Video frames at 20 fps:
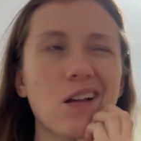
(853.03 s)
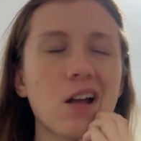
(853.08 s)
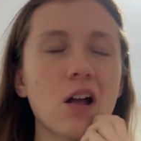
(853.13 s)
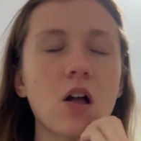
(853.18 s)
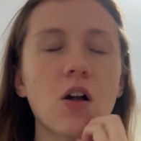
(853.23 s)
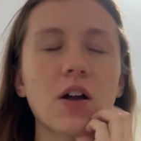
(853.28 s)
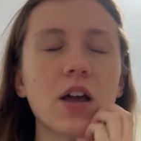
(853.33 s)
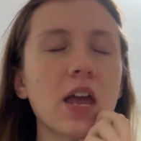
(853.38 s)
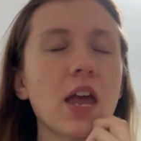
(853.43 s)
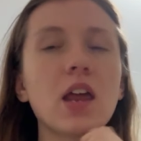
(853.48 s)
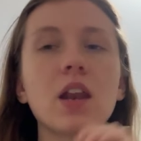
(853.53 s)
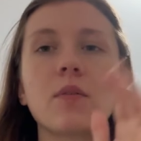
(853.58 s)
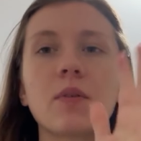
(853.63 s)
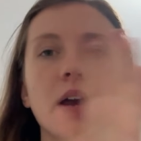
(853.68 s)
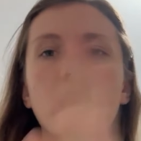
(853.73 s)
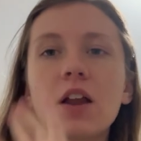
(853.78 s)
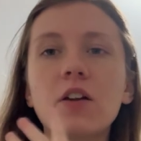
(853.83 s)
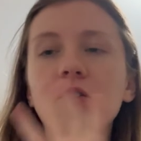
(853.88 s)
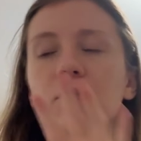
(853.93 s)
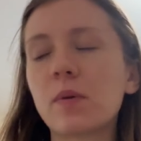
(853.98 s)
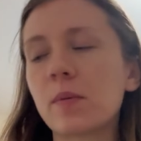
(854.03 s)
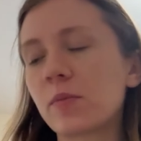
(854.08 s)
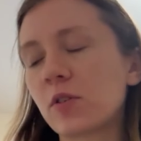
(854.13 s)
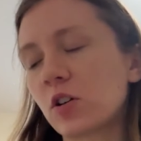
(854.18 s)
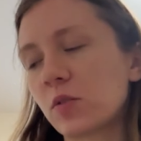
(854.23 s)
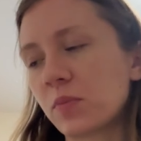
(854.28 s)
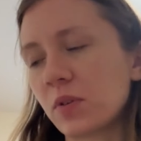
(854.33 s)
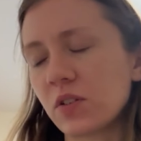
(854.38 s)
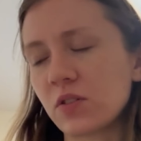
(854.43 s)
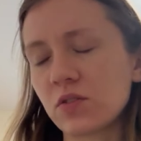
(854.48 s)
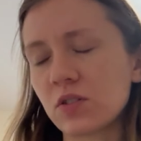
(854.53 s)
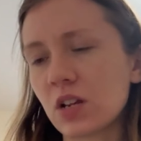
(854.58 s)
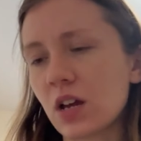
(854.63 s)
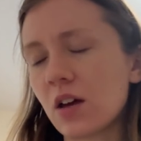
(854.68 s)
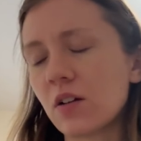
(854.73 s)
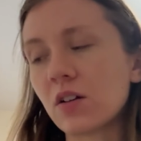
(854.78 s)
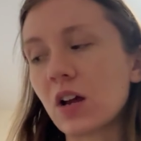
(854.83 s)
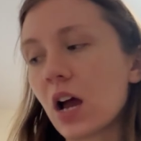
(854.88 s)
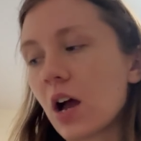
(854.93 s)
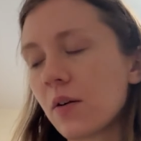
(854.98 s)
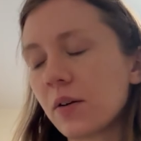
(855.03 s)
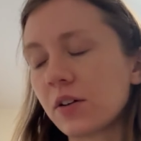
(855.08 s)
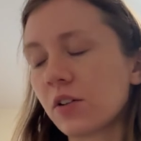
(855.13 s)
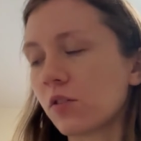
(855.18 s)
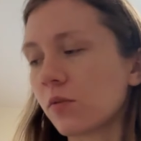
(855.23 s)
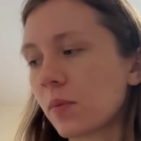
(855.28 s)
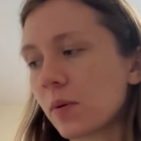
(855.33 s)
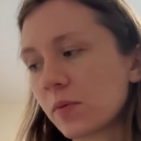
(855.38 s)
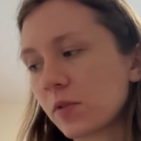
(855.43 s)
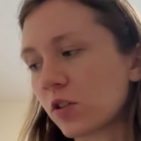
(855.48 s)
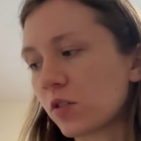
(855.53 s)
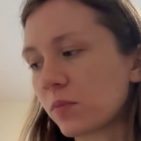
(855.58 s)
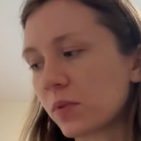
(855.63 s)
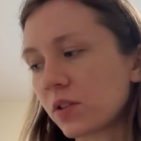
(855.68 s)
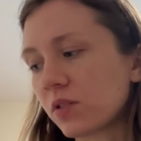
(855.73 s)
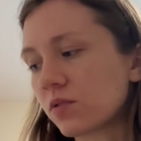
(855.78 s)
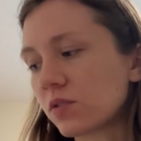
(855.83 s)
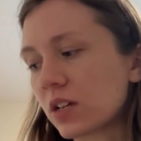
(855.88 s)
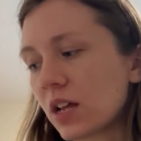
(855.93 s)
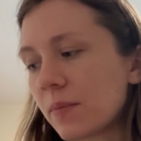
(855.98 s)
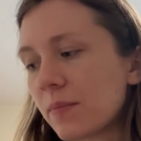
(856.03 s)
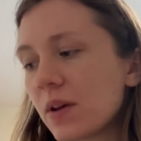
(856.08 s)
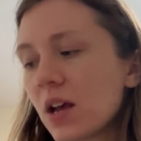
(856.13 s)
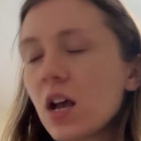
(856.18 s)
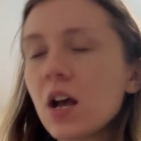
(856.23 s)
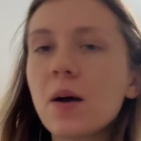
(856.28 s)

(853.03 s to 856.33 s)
Okay, anyway, I don't remember her brother's name. I don't know how I don't remember her brother's name.